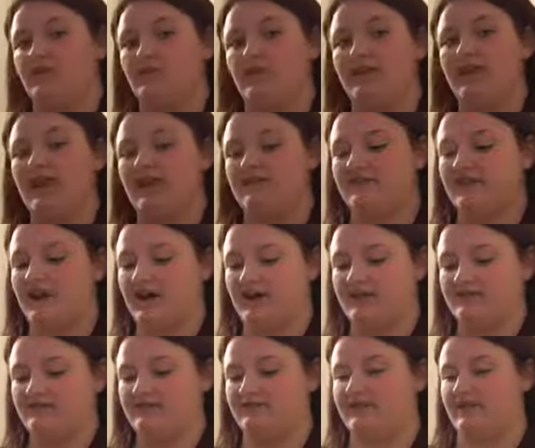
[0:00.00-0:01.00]
we have
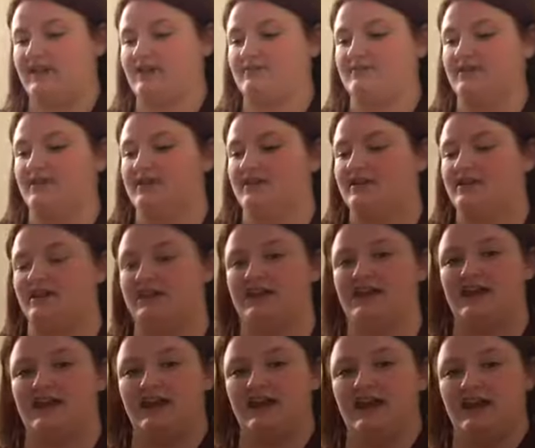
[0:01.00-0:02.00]
got them.
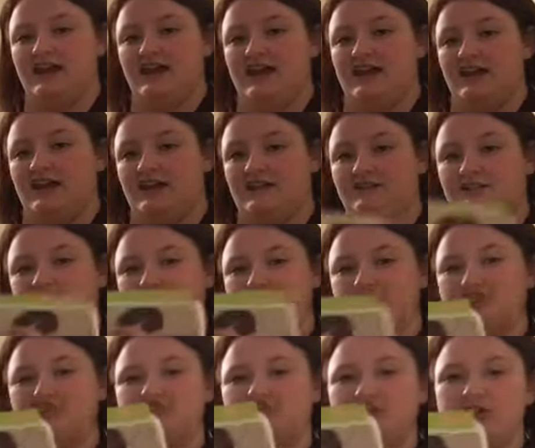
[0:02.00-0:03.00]
I'm going
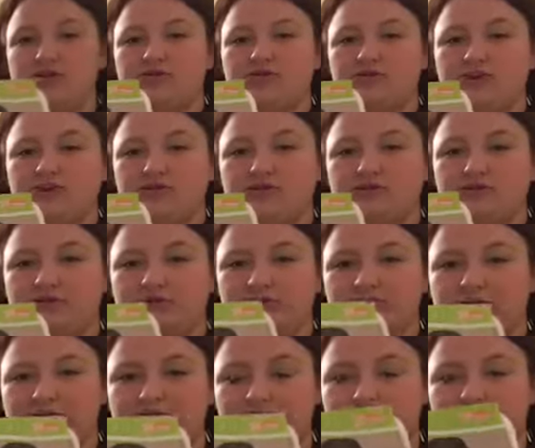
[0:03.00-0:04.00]
to show you.
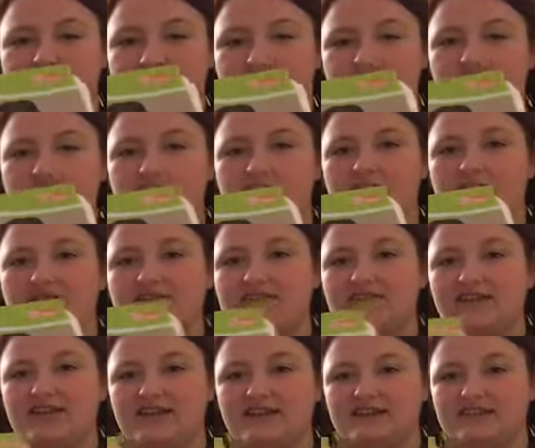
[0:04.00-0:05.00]
They're
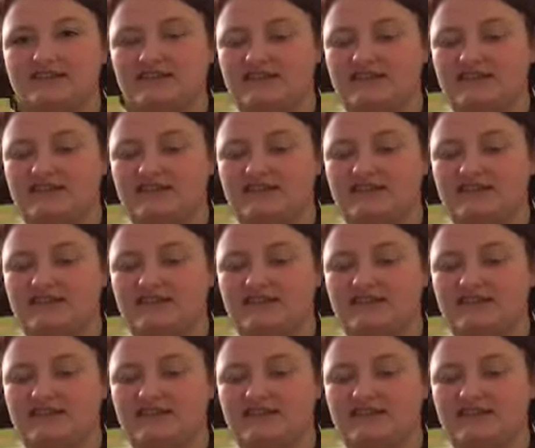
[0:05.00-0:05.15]
this